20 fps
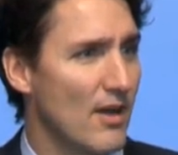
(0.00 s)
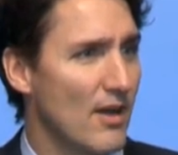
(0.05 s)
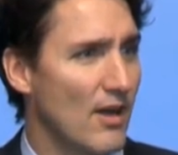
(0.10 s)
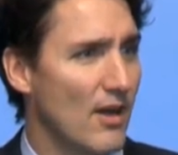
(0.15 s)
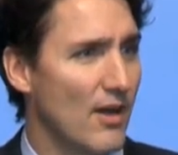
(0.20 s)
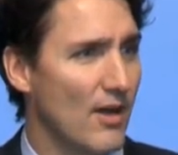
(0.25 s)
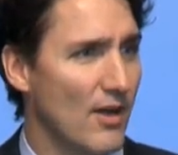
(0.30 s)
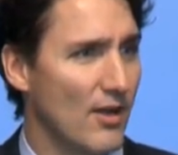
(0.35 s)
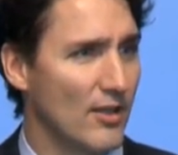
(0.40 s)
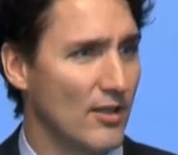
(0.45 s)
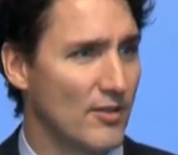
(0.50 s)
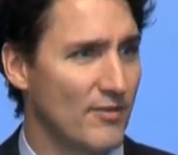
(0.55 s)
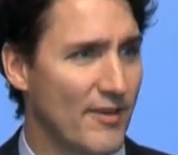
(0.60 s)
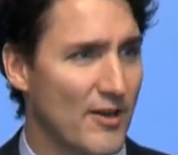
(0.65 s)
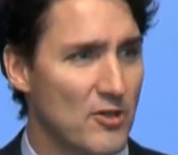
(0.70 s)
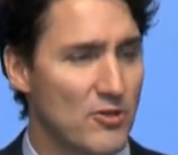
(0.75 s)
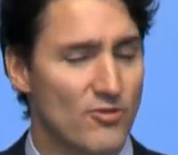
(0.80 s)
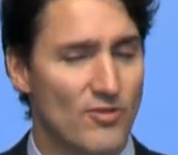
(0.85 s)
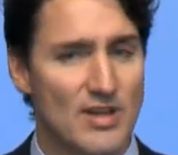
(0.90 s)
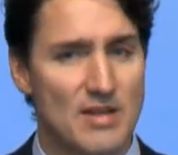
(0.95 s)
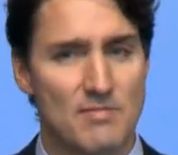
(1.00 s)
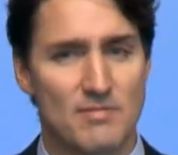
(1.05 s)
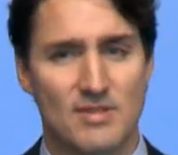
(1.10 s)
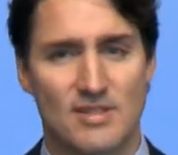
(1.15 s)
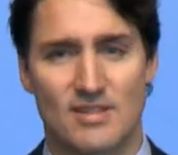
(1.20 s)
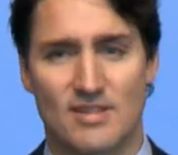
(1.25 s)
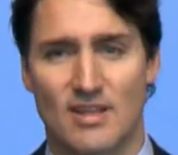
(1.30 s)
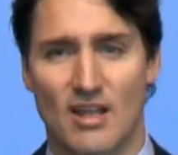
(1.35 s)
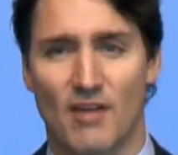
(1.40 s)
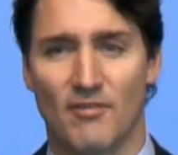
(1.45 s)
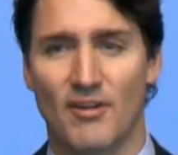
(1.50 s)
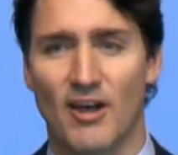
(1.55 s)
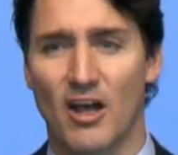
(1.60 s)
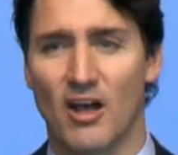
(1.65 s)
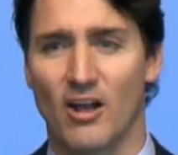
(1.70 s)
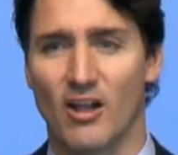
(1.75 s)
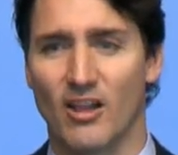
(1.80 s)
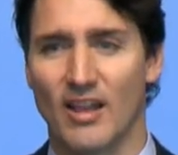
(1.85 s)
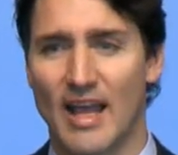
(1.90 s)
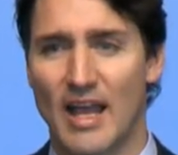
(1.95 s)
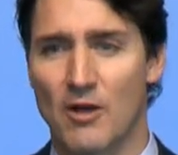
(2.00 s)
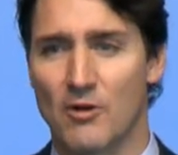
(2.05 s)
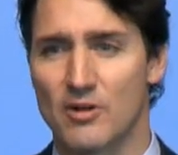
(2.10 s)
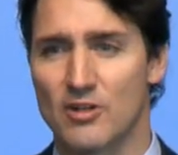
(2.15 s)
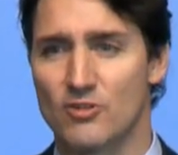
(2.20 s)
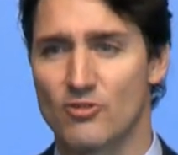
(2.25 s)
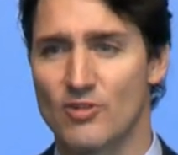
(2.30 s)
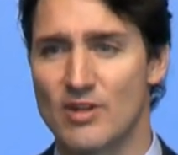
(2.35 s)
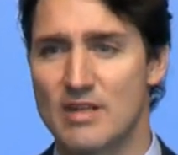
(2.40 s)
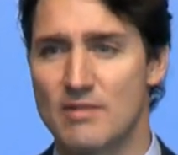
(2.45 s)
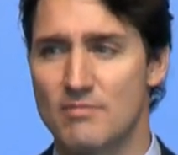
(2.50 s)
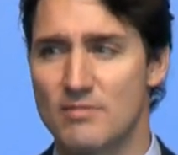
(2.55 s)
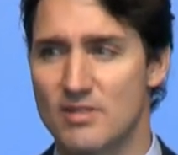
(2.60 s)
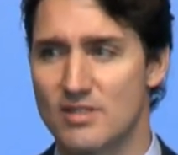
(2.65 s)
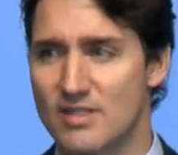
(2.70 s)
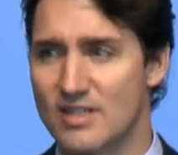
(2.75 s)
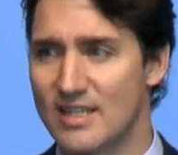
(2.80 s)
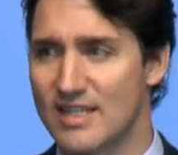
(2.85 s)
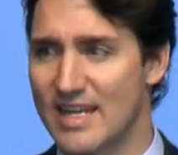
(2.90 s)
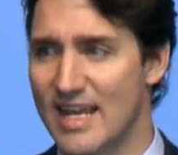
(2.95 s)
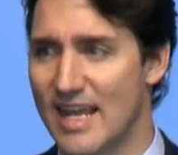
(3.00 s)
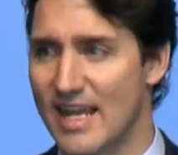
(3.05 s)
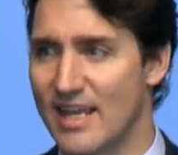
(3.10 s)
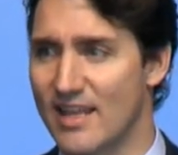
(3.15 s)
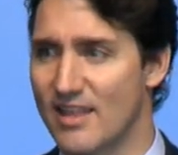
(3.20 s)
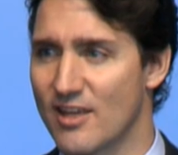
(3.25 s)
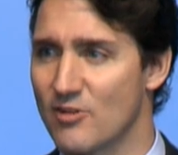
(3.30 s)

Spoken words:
of all our dreams today,